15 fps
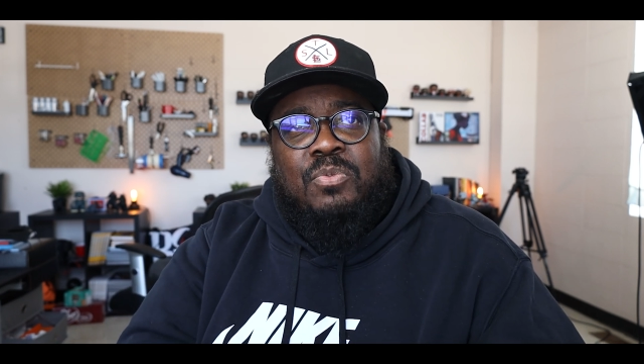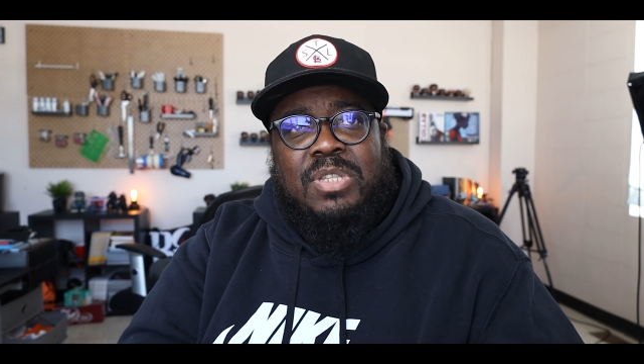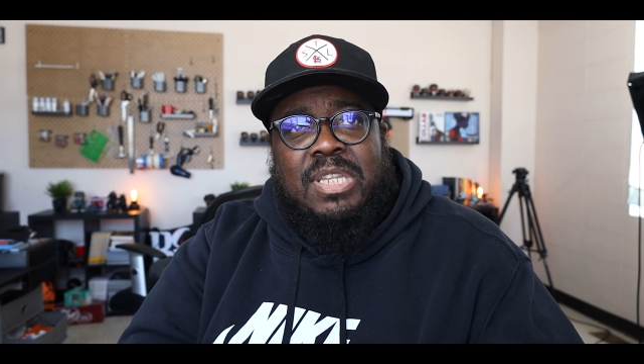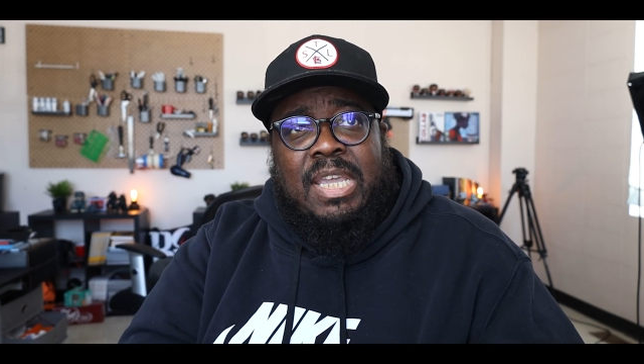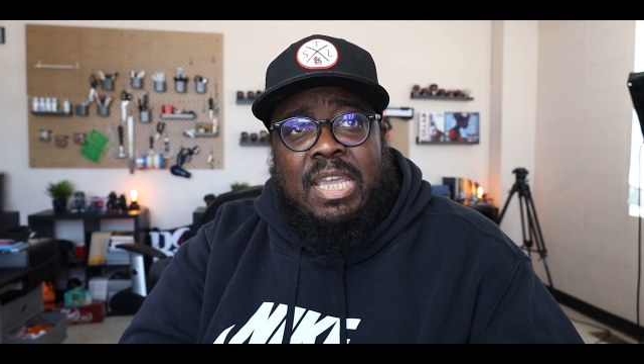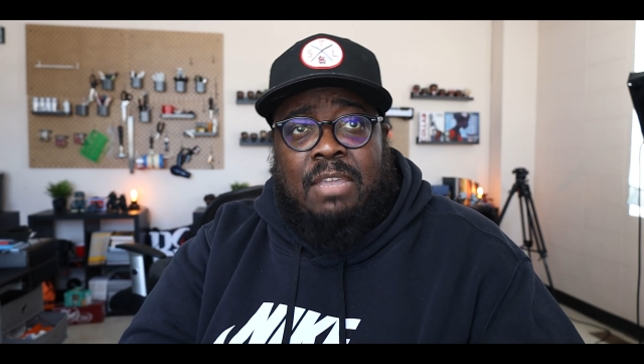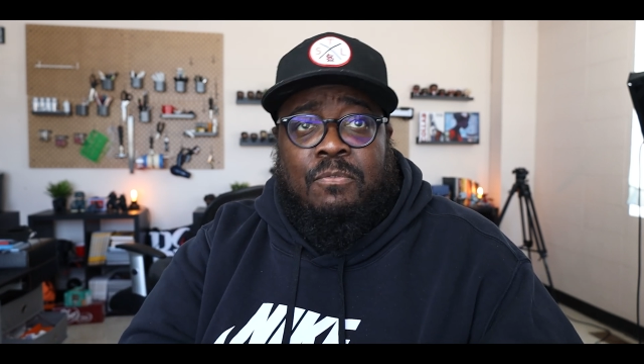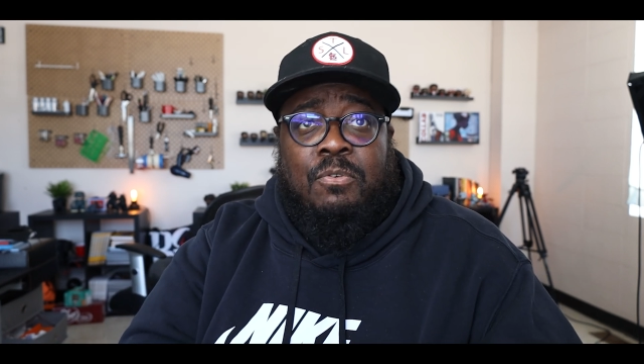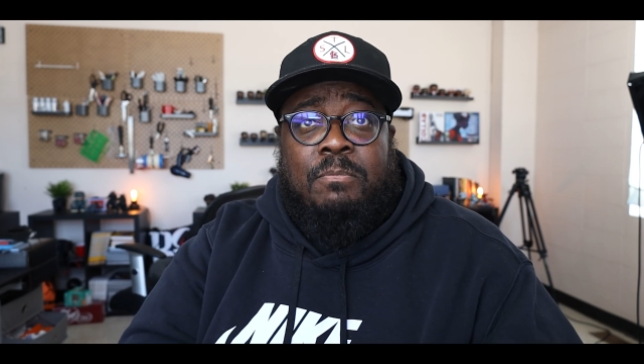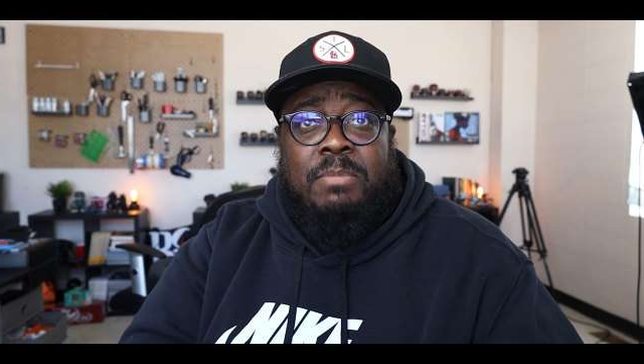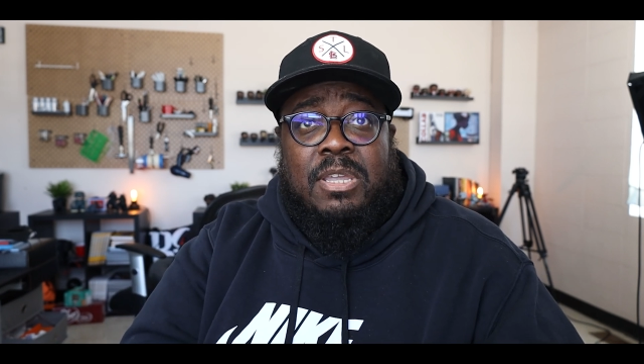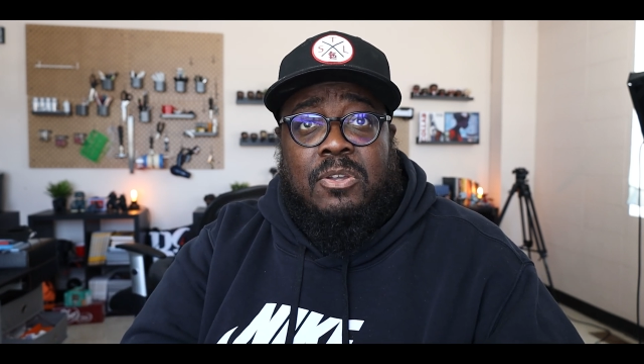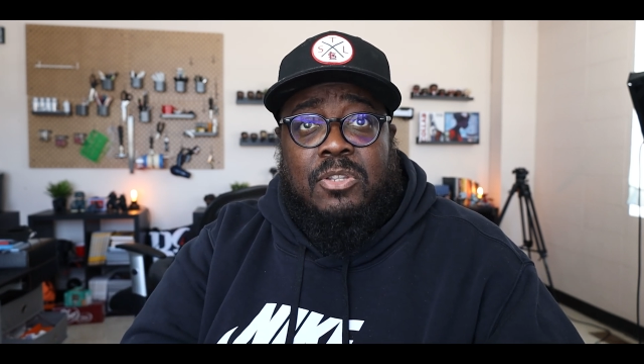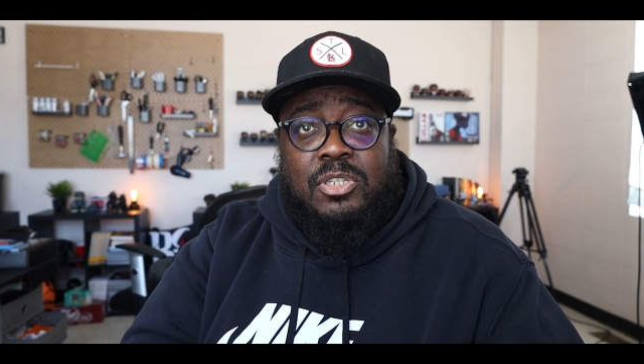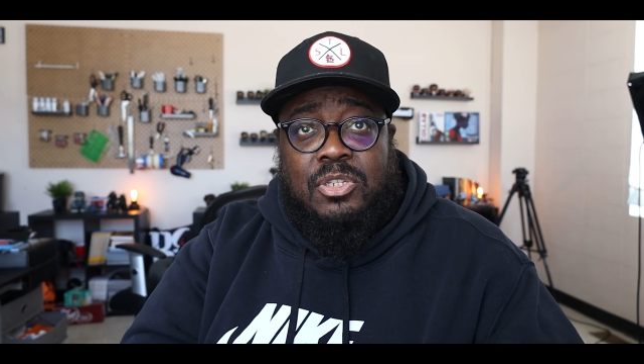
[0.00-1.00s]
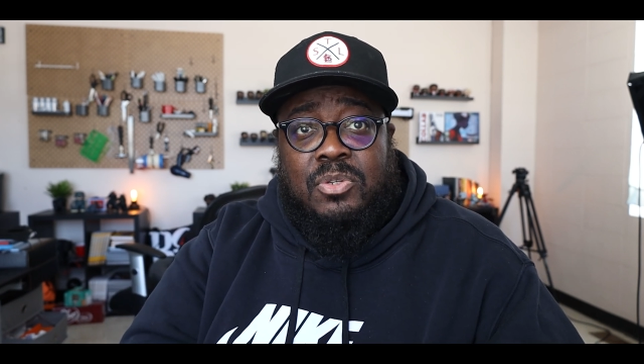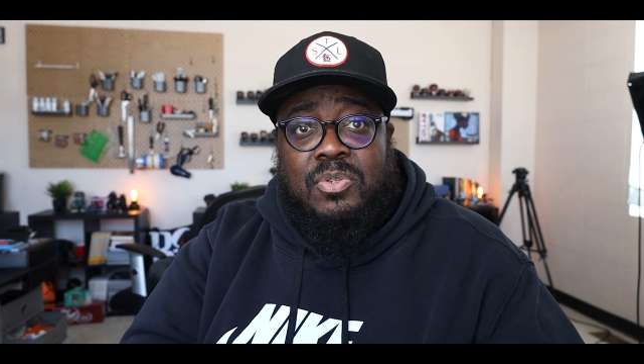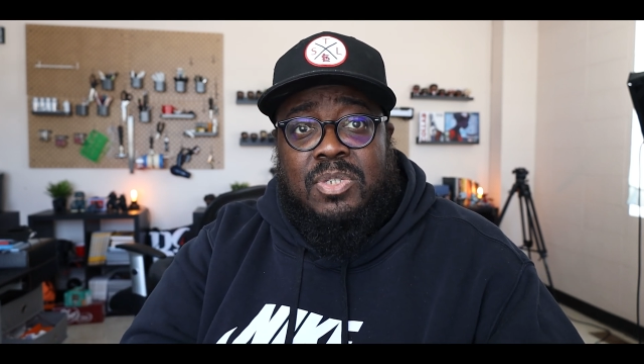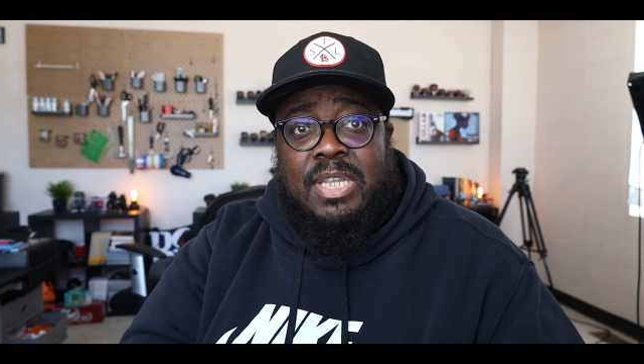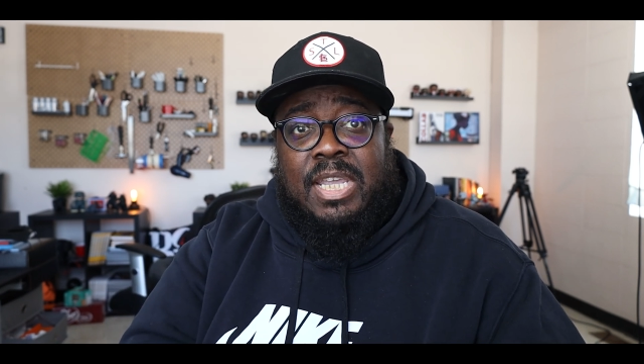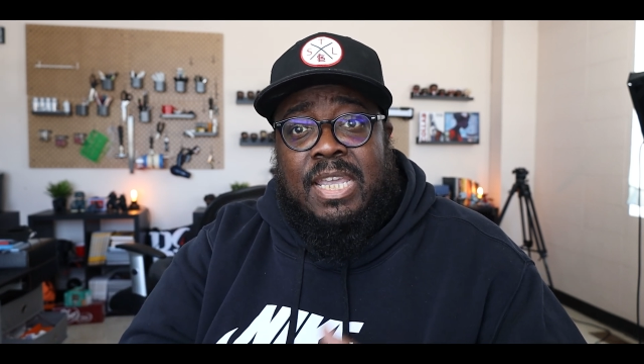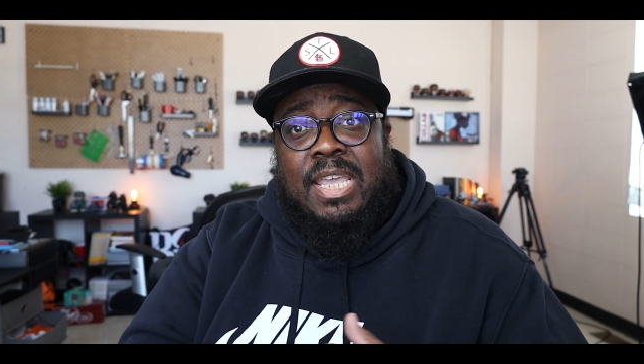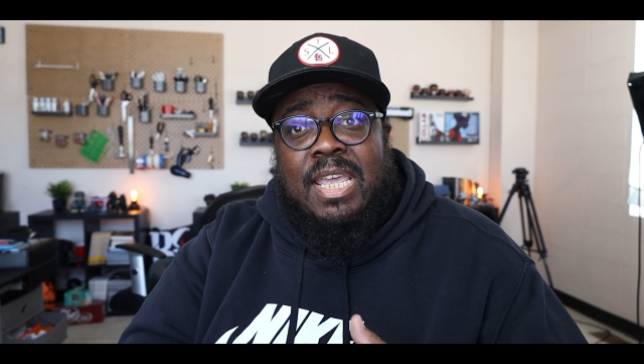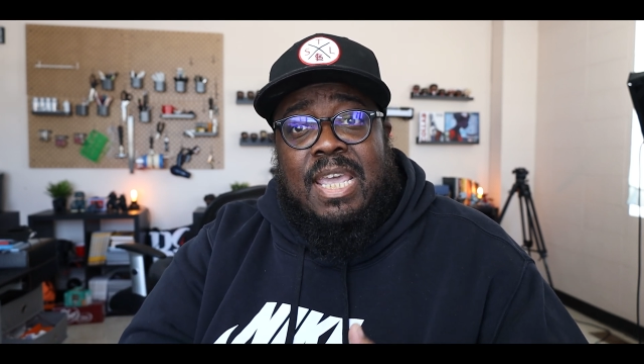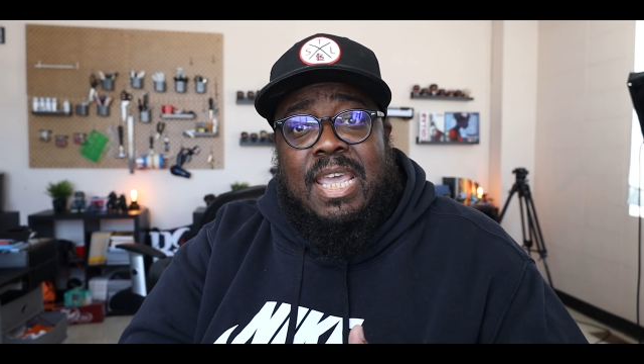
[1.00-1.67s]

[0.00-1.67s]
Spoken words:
with Dave will be on Tuesday.